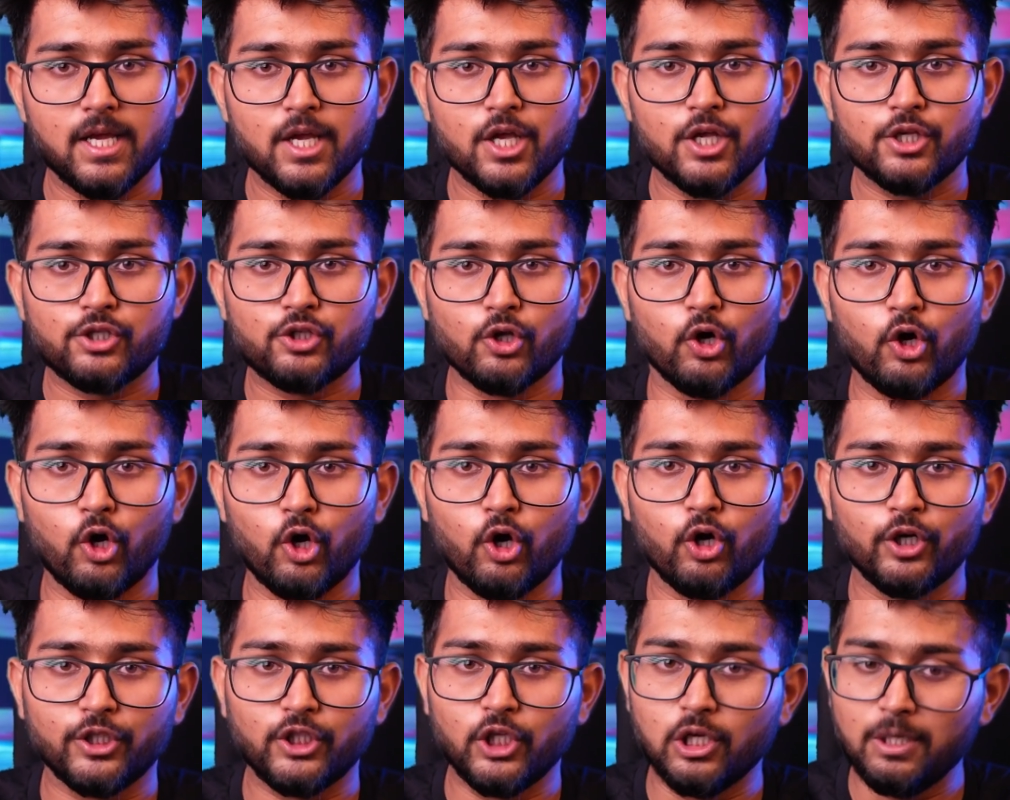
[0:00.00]

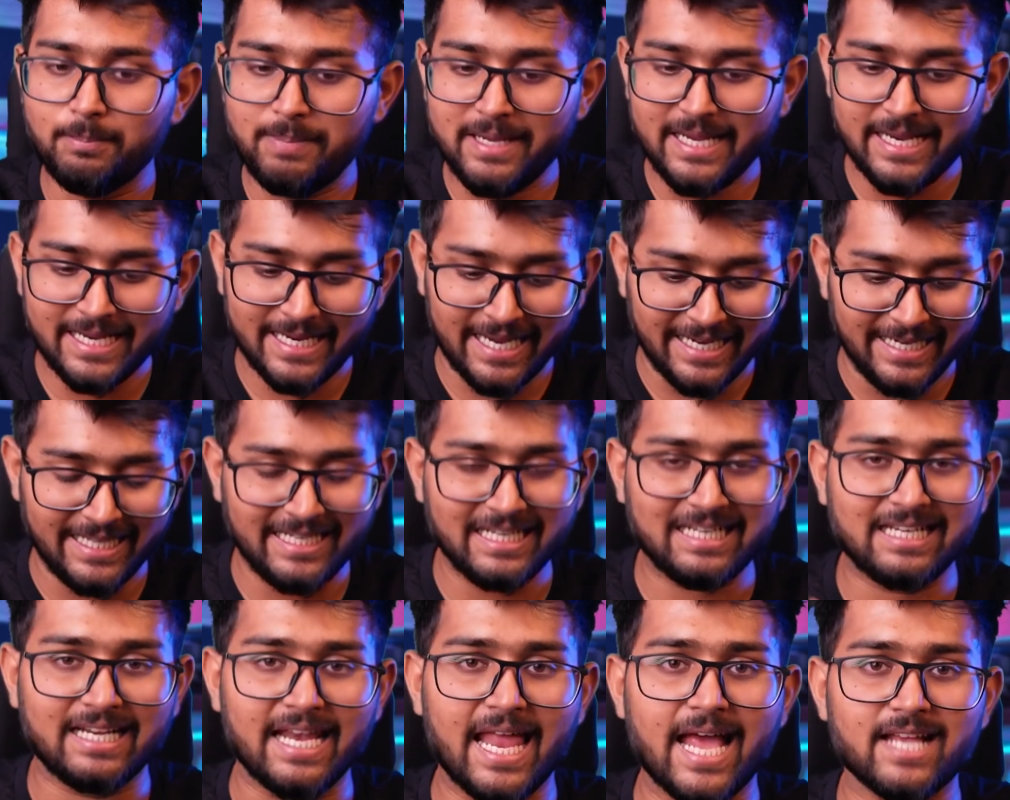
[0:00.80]
So you'll be
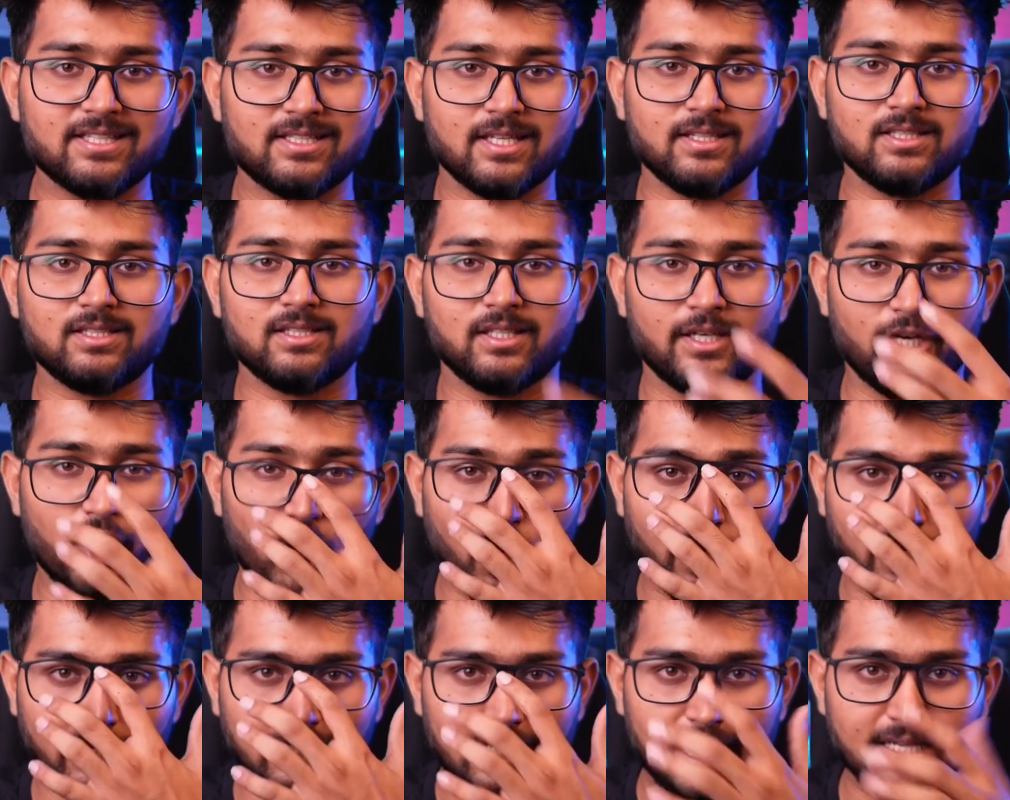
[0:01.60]
getting classes,
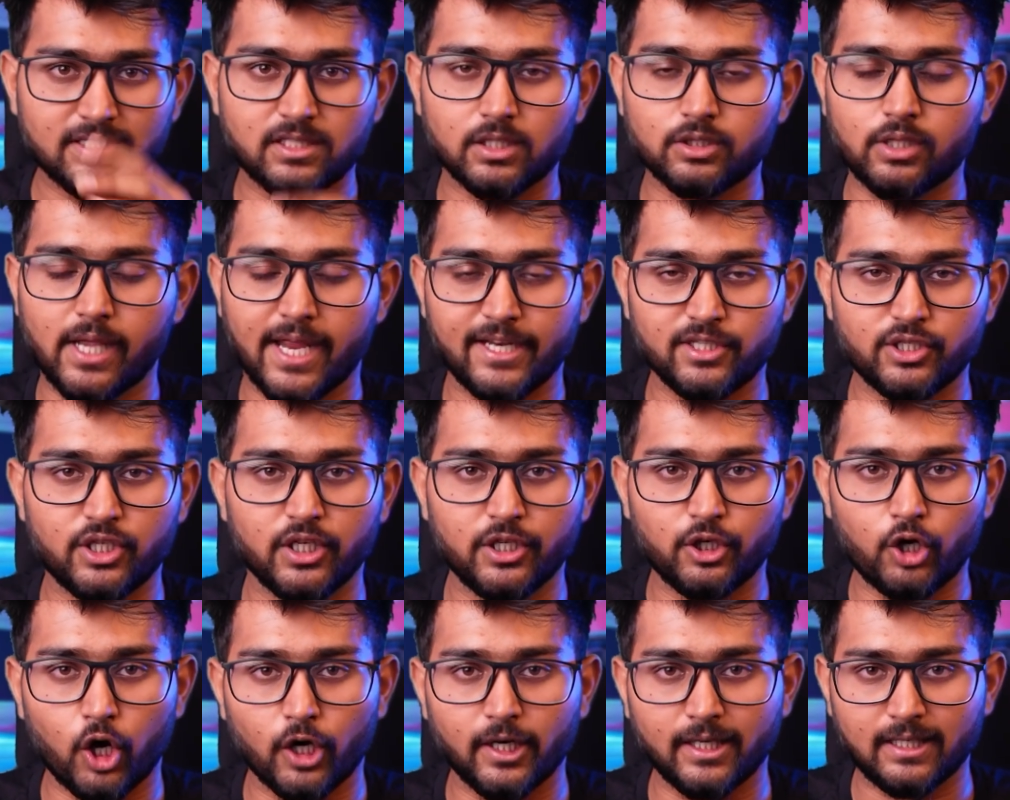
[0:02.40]
recorded classes, HD
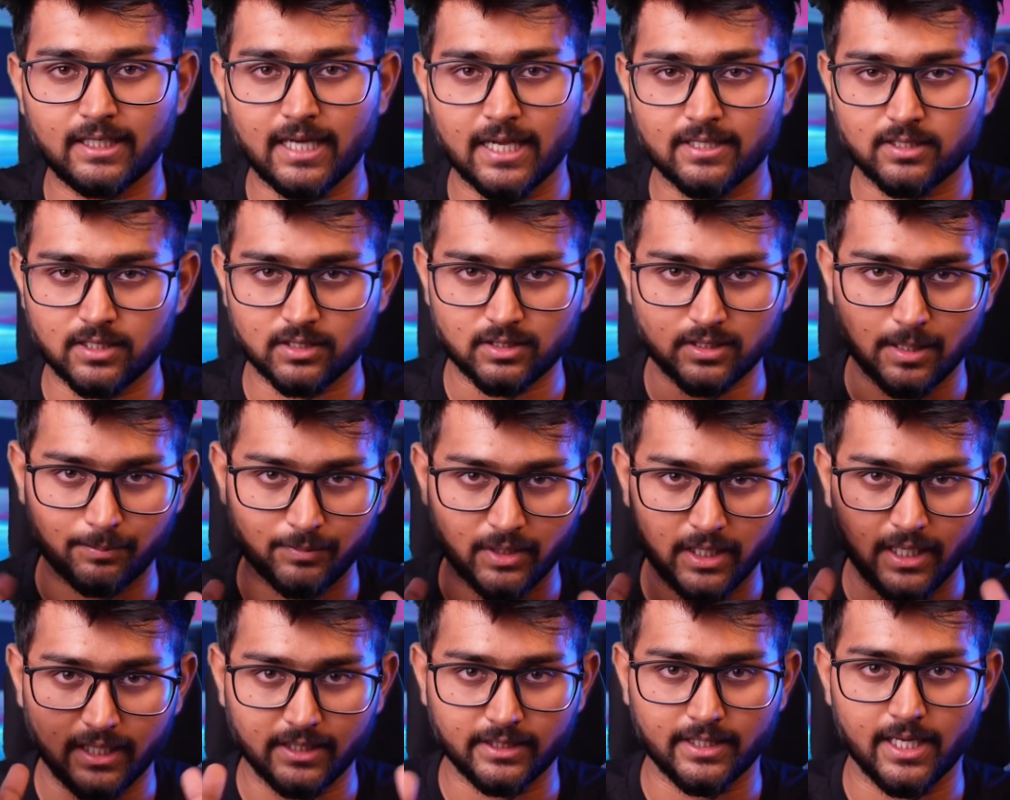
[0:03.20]
recorded classes,
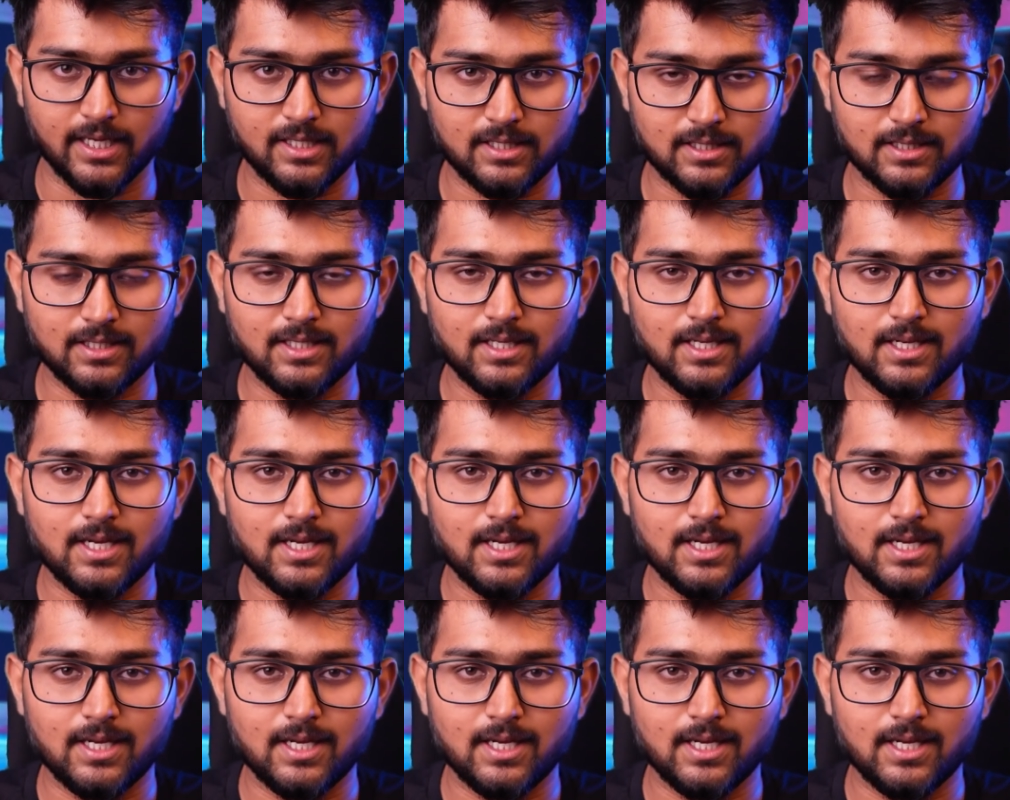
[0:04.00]
something like this,